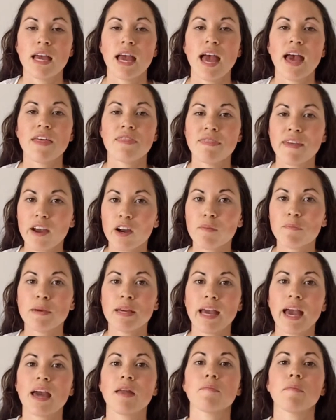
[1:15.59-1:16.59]
and there
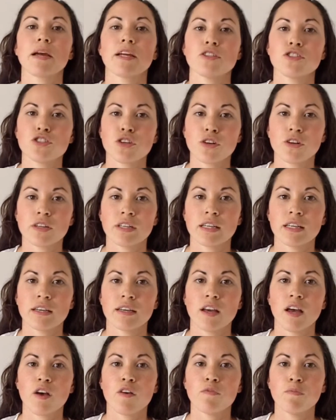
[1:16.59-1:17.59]
began my
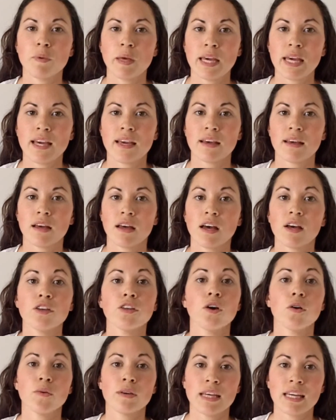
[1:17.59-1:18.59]
journey of being a
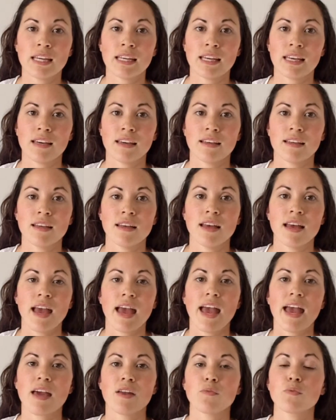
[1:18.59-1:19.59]
yogini
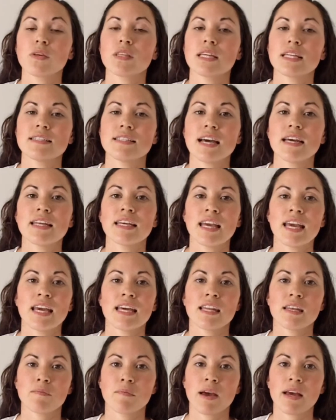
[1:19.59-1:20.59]
and really
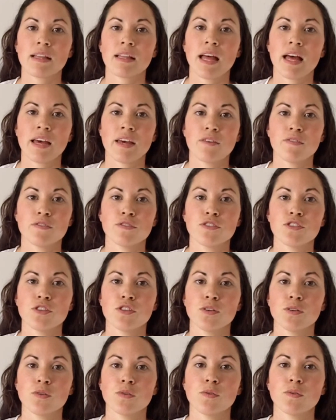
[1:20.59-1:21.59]
dedicating my life
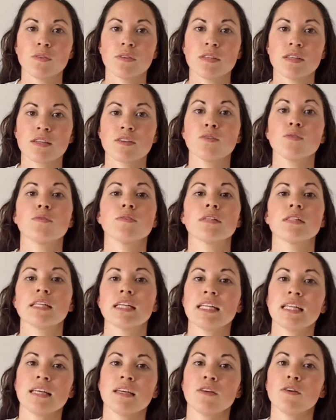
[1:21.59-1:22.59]
to the
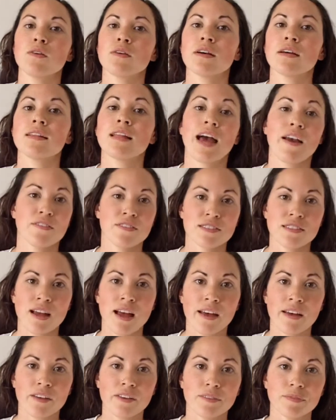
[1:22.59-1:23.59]
Kundalini Yoga
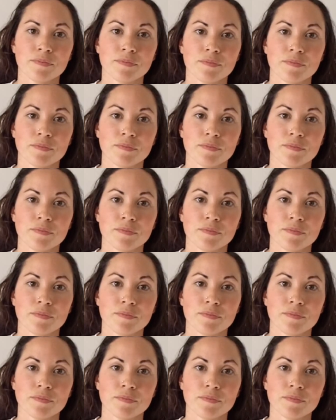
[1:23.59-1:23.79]
lifestyle.